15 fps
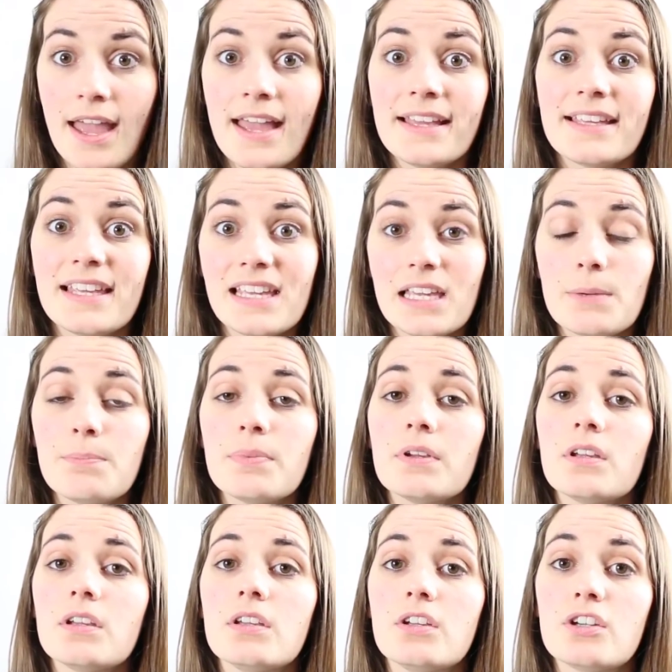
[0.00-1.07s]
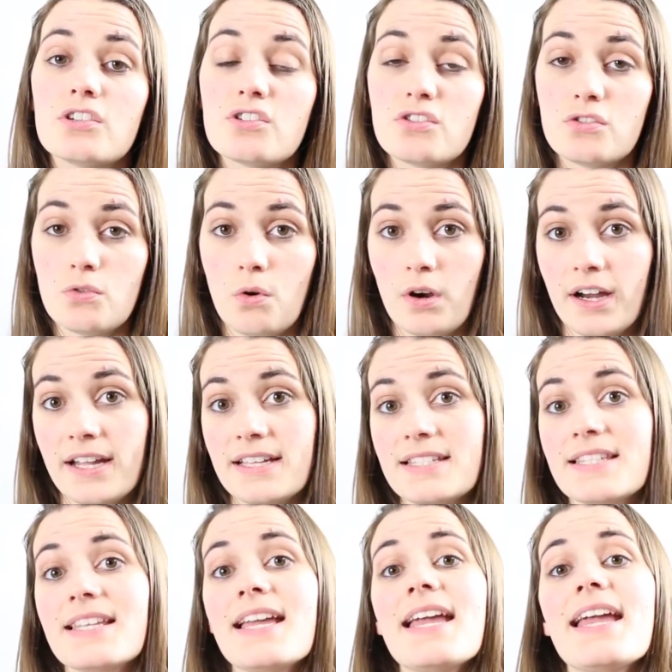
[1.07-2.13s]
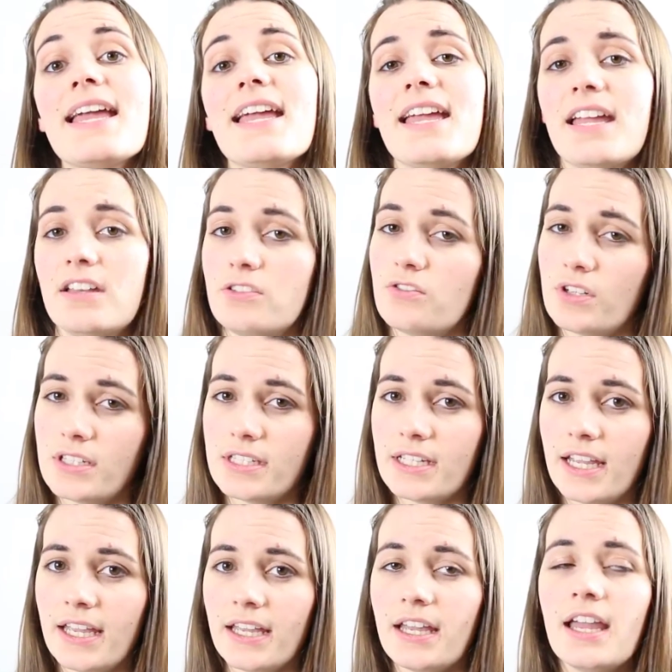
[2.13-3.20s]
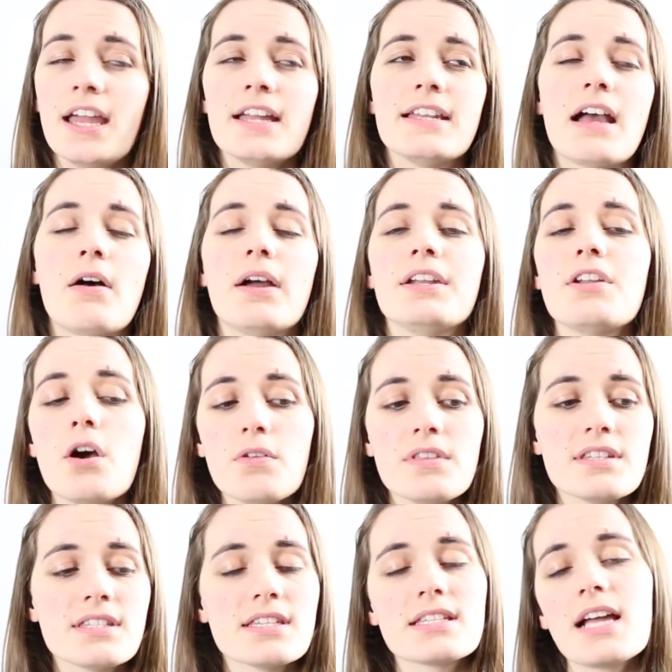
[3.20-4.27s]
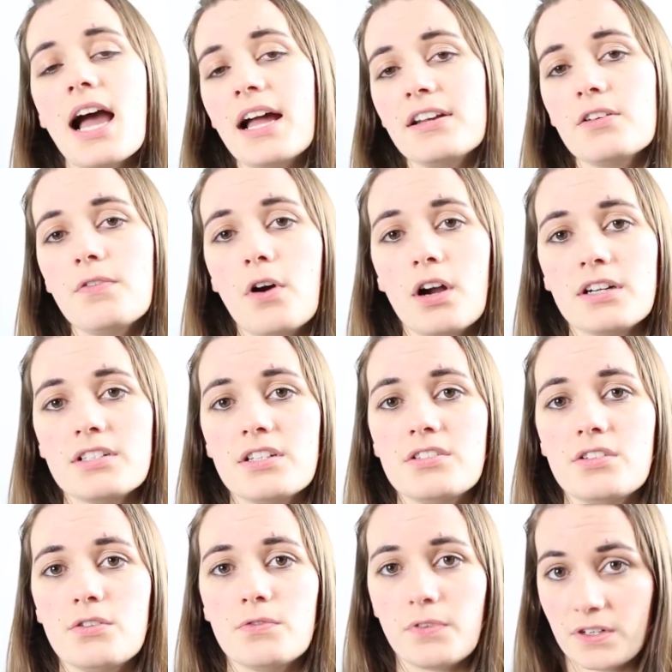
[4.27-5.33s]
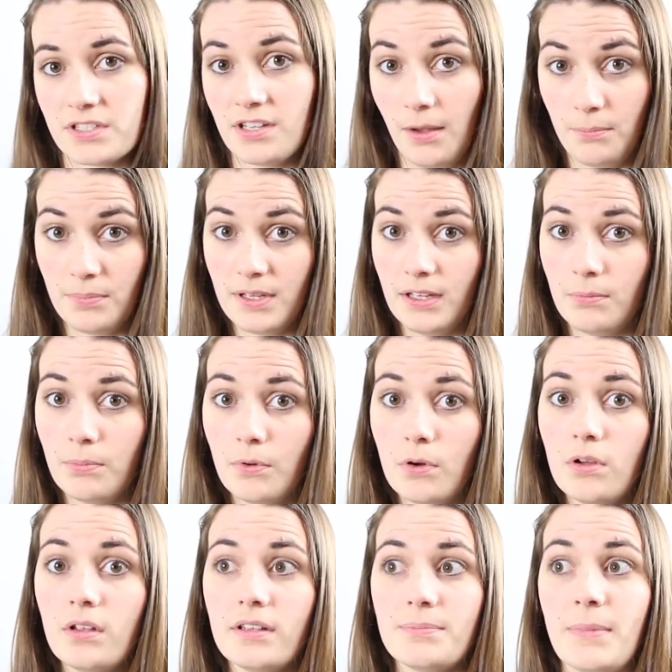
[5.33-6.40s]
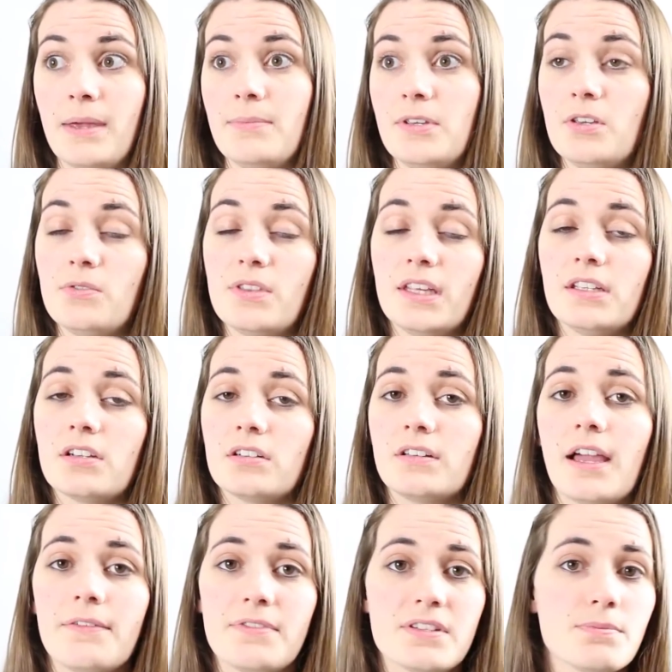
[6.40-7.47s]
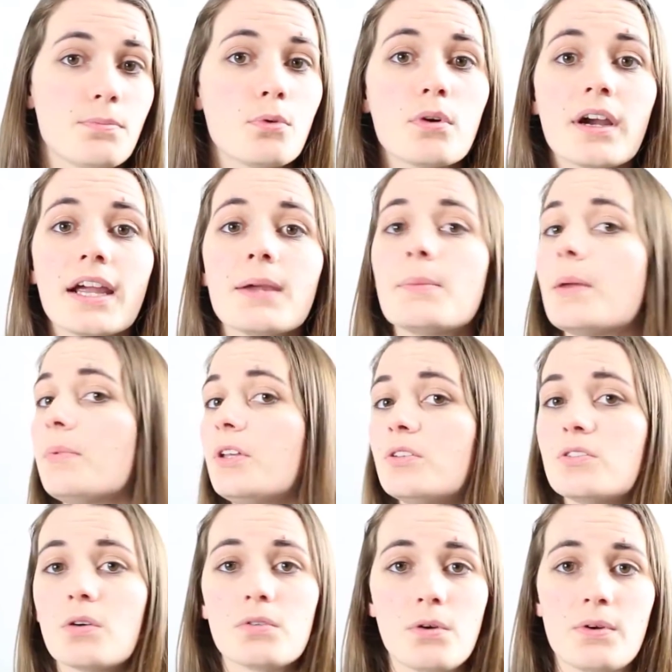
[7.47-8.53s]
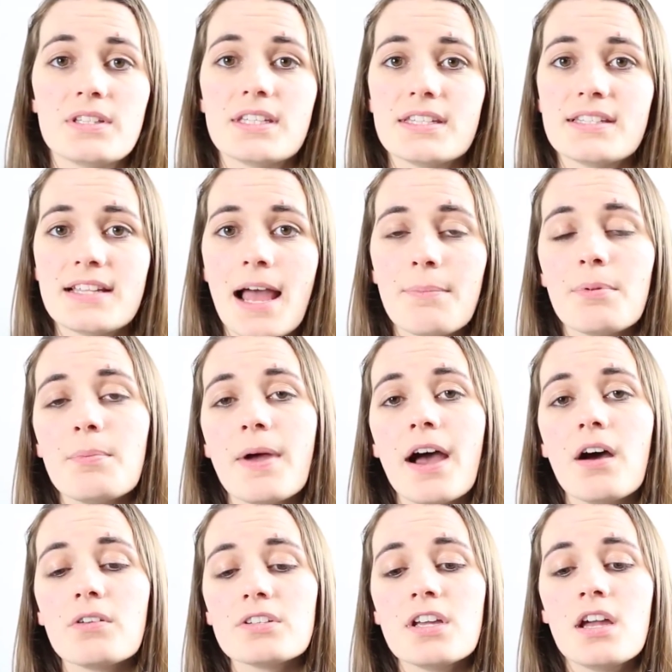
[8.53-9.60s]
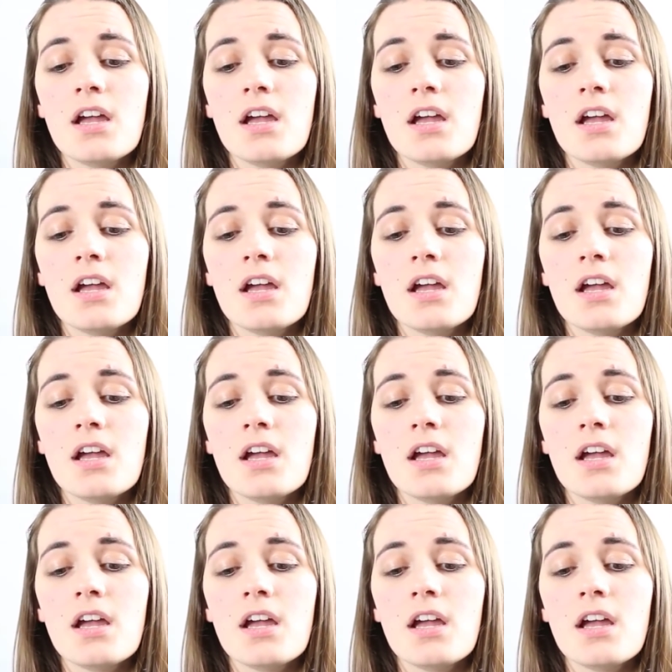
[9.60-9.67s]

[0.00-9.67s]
Keep your stories interesting. Now, I know this is kind of hard to do for some people. Maybe you think your life is boring. Maybe you don't know what to snap about.